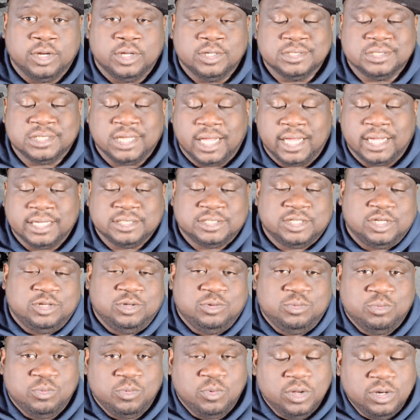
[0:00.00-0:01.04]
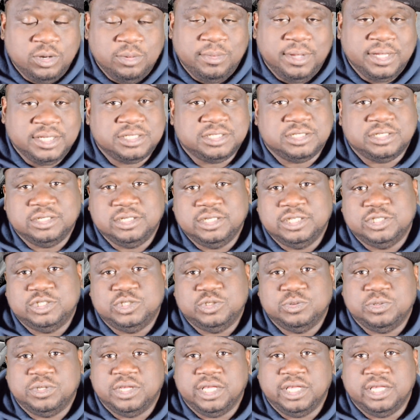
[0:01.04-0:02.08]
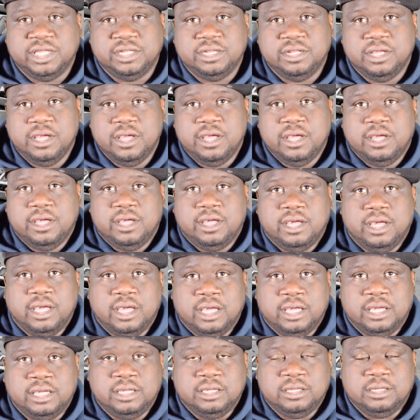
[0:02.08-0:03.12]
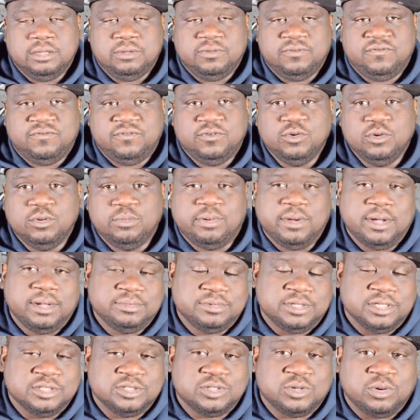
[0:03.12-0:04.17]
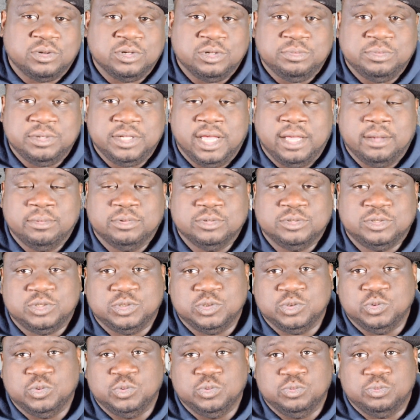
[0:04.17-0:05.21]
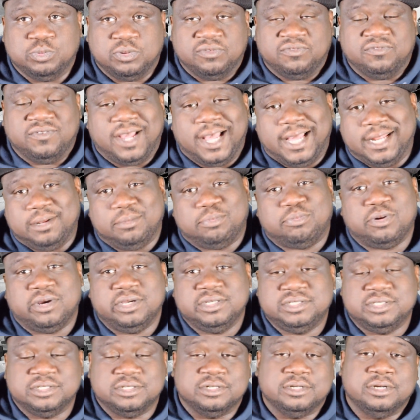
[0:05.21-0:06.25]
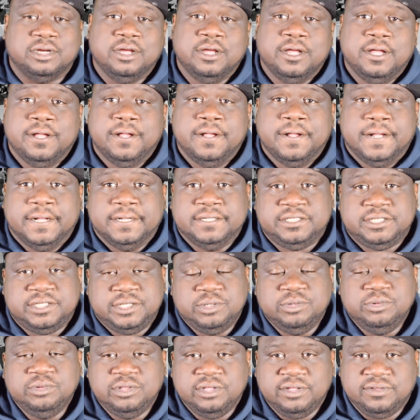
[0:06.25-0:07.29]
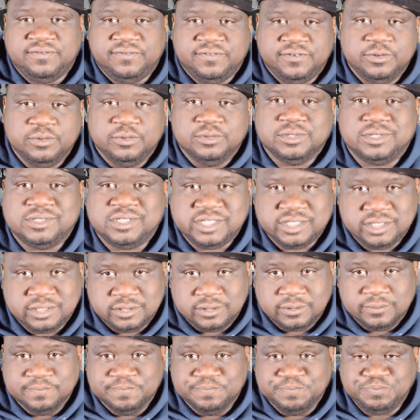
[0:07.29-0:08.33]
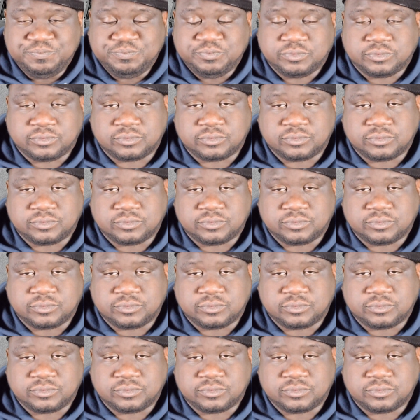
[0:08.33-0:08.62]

those lines. So you want to make sure that you get a fuel pump that's going to be able to provide the pressure to the fuel system